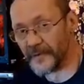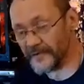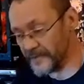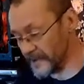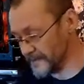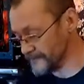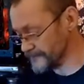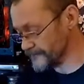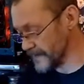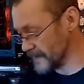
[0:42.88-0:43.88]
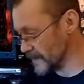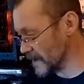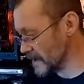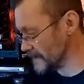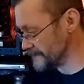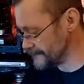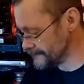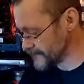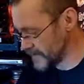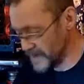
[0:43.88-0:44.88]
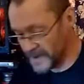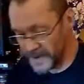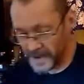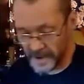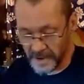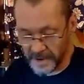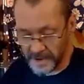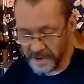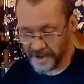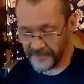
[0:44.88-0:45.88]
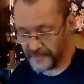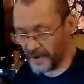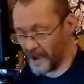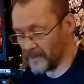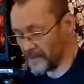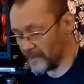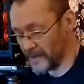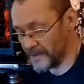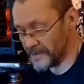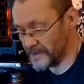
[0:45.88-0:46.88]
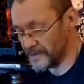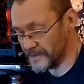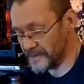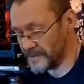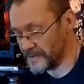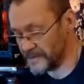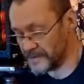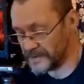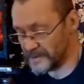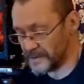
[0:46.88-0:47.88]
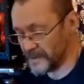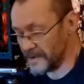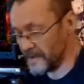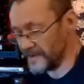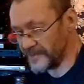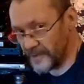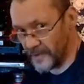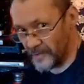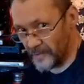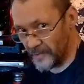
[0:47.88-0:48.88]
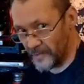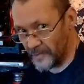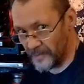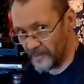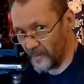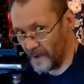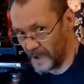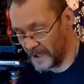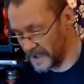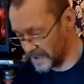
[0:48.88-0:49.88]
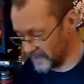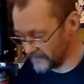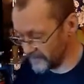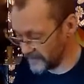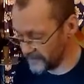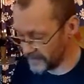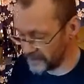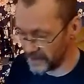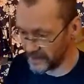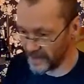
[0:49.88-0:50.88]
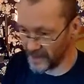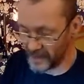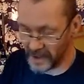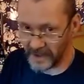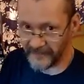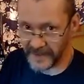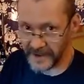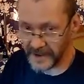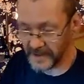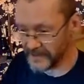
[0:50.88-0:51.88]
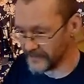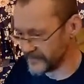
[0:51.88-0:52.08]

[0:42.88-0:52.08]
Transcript: Workshop. I'm Bob. You guys are probably wondering what's going on and why I haven't been putting up a whole lot of videos.